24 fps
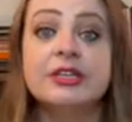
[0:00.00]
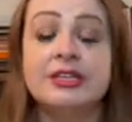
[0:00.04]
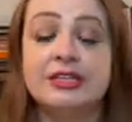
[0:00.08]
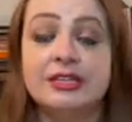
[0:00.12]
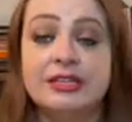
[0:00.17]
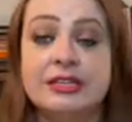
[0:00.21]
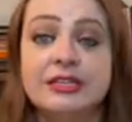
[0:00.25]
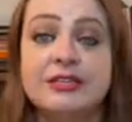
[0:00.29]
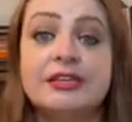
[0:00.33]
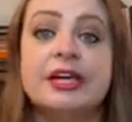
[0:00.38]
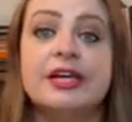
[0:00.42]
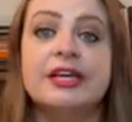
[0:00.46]

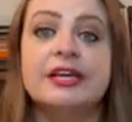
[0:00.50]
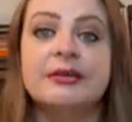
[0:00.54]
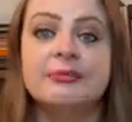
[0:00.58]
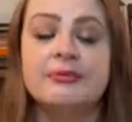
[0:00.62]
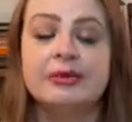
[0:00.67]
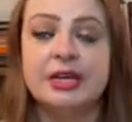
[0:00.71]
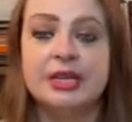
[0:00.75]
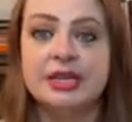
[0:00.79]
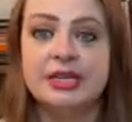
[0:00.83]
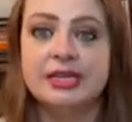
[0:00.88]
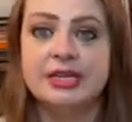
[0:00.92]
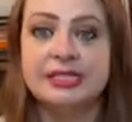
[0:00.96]
let him
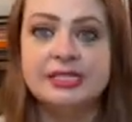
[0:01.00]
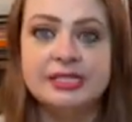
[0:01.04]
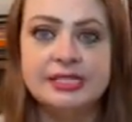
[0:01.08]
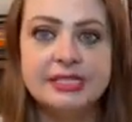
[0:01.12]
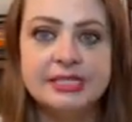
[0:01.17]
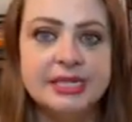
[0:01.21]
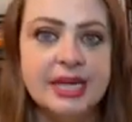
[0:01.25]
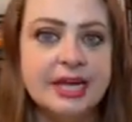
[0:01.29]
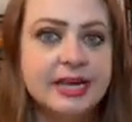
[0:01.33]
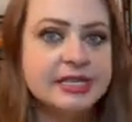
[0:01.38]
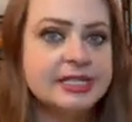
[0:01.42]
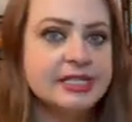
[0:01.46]
get his
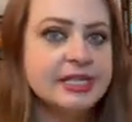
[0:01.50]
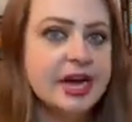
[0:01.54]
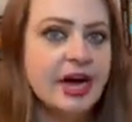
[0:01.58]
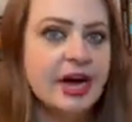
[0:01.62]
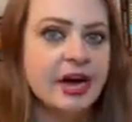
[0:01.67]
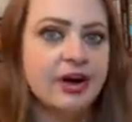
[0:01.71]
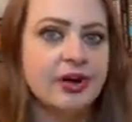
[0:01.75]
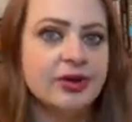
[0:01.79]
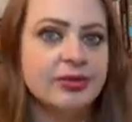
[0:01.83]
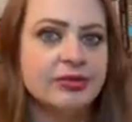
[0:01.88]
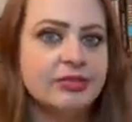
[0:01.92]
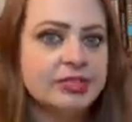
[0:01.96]
scent
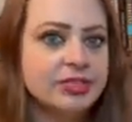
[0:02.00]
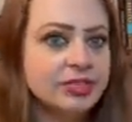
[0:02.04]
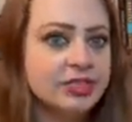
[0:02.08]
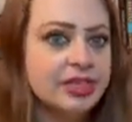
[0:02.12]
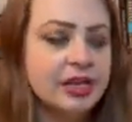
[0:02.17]
out.